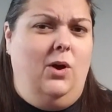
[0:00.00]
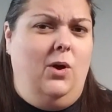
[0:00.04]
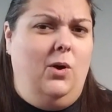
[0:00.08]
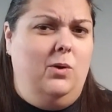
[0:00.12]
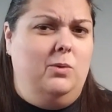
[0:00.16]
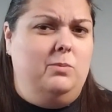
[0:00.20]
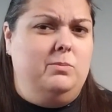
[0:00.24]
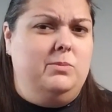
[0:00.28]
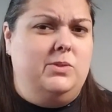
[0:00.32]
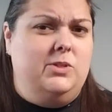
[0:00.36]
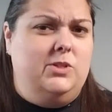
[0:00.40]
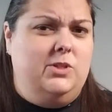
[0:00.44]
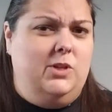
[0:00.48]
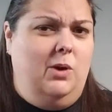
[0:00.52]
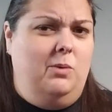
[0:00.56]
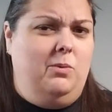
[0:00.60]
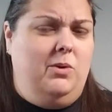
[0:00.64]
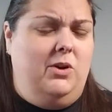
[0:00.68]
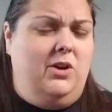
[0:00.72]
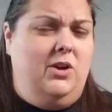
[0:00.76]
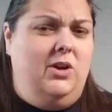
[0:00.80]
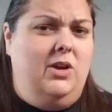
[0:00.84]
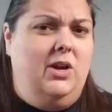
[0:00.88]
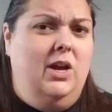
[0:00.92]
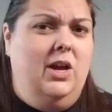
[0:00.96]
home
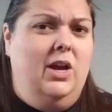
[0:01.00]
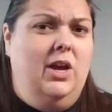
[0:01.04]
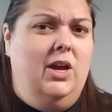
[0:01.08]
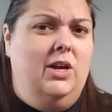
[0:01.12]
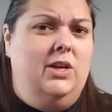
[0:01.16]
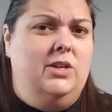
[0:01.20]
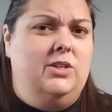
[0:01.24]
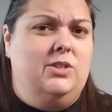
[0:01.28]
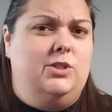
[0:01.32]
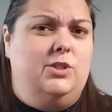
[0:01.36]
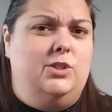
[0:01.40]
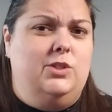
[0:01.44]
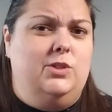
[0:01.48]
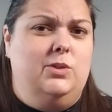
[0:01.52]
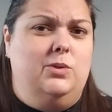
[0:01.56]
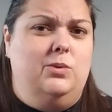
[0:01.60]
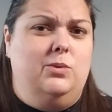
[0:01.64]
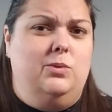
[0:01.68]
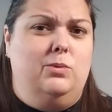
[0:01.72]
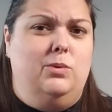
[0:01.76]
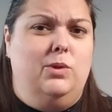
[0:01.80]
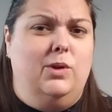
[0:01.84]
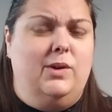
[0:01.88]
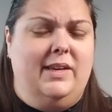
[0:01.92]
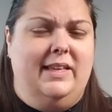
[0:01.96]
sewer
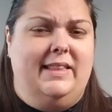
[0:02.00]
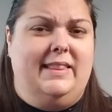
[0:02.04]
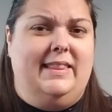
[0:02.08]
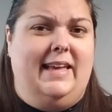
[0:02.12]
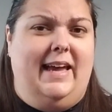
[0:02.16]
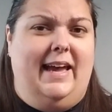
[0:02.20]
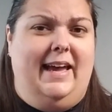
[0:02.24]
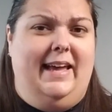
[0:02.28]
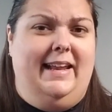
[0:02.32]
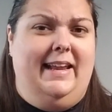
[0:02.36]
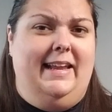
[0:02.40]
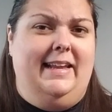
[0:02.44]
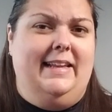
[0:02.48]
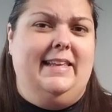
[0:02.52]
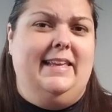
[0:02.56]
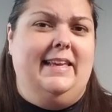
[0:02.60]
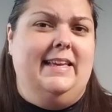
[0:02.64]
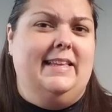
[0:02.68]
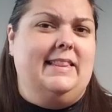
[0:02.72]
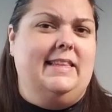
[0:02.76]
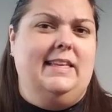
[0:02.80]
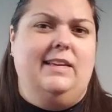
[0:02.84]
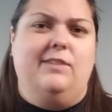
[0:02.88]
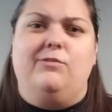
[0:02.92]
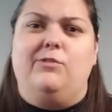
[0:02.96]
to look at that
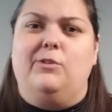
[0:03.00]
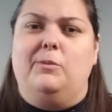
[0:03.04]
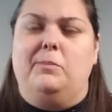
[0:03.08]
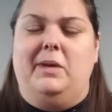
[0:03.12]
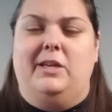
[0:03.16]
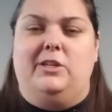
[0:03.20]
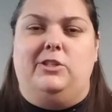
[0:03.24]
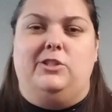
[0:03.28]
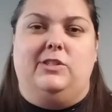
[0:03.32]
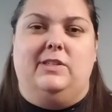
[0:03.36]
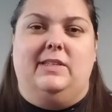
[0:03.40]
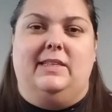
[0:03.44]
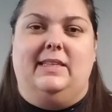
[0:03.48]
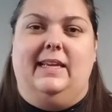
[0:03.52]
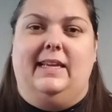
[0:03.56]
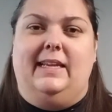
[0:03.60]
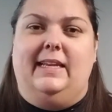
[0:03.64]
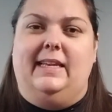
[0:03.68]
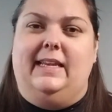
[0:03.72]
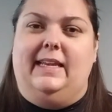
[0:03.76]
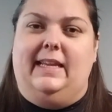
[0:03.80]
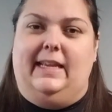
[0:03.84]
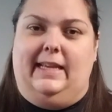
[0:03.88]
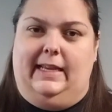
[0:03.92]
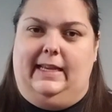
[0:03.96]
and get the information
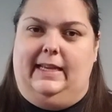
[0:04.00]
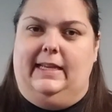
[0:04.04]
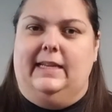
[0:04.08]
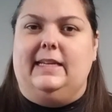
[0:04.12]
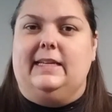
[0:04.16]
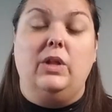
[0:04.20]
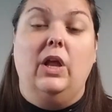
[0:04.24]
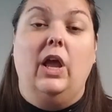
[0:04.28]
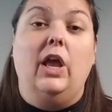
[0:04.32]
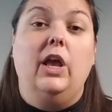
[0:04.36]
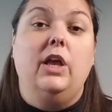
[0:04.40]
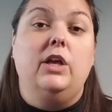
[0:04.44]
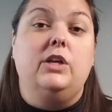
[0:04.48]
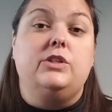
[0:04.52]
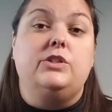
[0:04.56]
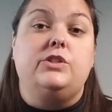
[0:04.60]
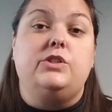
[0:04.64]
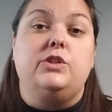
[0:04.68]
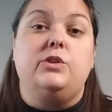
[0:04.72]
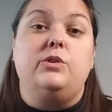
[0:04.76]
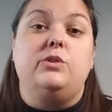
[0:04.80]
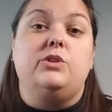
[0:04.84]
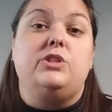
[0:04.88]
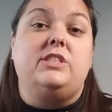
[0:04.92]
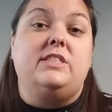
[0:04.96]
they need.
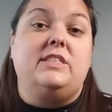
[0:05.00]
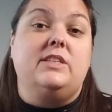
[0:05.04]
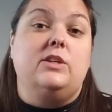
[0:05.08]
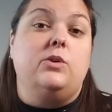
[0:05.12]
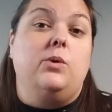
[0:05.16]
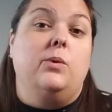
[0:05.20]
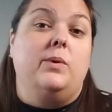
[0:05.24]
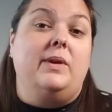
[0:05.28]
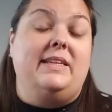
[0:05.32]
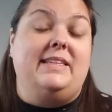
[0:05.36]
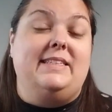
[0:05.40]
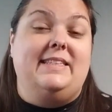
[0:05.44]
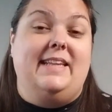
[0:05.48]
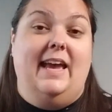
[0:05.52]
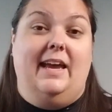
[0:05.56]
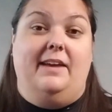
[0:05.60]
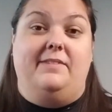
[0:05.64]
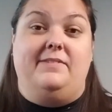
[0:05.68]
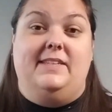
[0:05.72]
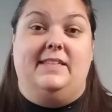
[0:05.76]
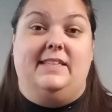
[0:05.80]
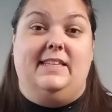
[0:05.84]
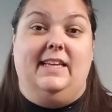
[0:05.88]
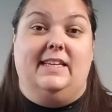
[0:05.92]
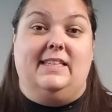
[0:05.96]
So you're still going to
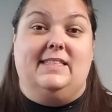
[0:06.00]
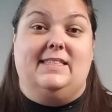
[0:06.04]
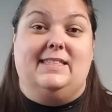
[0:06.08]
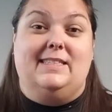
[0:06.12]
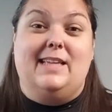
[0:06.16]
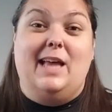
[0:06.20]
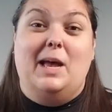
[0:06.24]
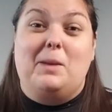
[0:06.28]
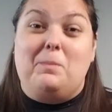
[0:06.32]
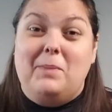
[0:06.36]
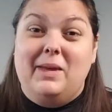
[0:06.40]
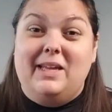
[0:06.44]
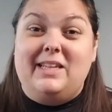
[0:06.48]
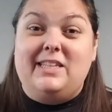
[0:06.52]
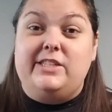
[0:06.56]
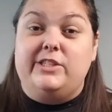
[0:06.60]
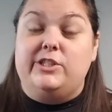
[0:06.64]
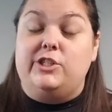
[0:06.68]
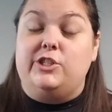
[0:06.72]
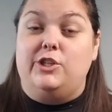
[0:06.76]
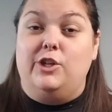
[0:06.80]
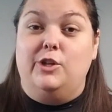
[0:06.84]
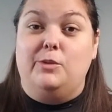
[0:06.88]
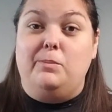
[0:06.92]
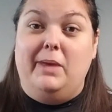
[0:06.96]
have to take some
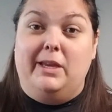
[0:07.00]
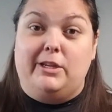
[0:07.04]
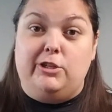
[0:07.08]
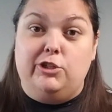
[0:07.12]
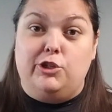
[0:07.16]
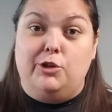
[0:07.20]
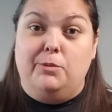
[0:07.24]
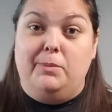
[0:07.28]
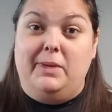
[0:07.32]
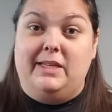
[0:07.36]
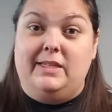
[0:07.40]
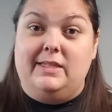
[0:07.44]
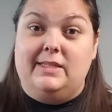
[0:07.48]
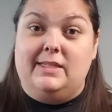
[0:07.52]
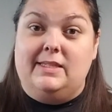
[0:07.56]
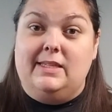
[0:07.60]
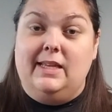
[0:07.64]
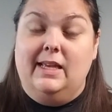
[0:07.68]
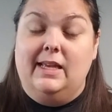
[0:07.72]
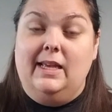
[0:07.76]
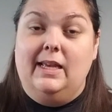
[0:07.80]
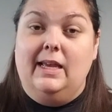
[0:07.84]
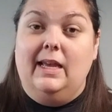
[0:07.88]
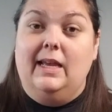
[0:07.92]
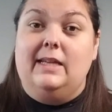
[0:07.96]
additional
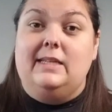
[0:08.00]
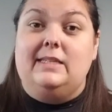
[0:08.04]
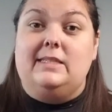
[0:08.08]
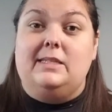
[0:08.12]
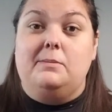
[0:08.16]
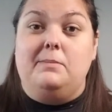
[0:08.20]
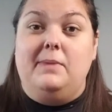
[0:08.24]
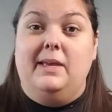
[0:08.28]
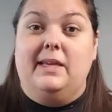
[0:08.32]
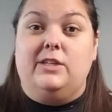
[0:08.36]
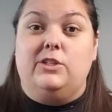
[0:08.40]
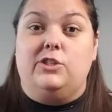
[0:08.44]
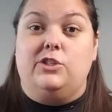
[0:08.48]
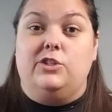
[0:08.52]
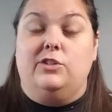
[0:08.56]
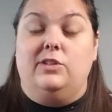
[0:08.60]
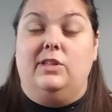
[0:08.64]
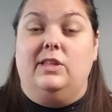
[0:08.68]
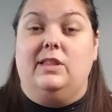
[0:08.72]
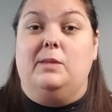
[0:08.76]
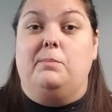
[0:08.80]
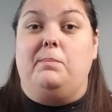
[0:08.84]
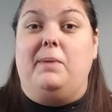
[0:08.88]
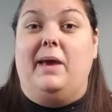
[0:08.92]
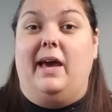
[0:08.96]
measurements to make
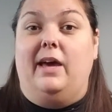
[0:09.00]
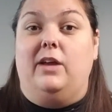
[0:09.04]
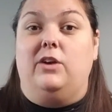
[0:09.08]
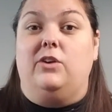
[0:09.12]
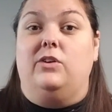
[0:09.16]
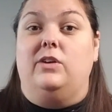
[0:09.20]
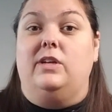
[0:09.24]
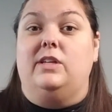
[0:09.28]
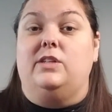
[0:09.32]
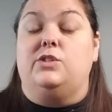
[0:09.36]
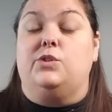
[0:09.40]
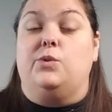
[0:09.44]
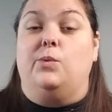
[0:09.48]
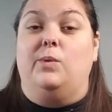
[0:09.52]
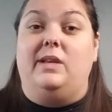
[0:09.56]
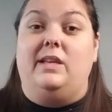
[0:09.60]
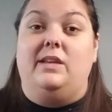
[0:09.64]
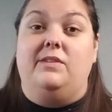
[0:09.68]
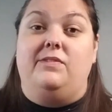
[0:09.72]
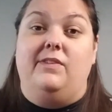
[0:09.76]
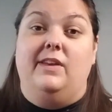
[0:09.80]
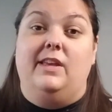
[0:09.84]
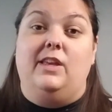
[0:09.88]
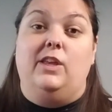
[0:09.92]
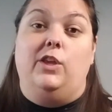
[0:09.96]
sure that the pattern is
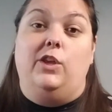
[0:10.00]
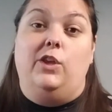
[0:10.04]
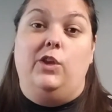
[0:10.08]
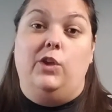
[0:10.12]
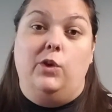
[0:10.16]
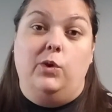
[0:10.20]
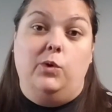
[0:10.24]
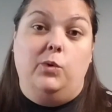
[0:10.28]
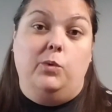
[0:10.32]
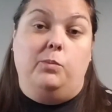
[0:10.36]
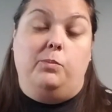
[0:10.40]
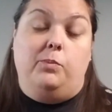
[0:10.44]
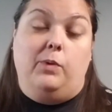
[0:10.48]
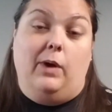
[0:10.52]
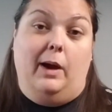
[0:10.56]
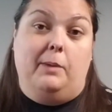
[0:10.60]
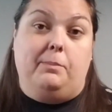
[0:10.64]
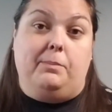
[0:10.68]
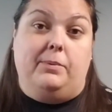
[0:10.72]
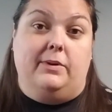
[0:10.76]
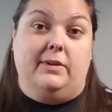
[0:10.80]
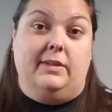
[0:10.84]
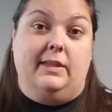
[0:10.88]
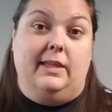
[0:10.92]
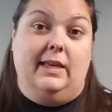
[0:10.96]
going to fit you
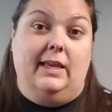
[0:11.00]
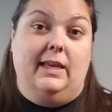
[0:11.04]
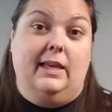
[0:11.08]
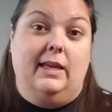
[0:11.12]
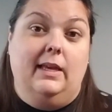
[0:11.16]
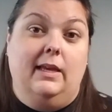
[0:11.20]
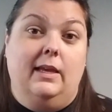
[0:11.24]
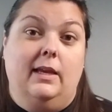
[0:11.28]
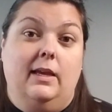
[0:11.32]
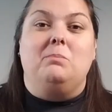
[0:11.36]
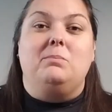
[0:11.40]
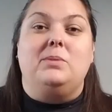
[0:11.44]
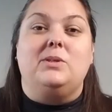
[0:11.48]
properly.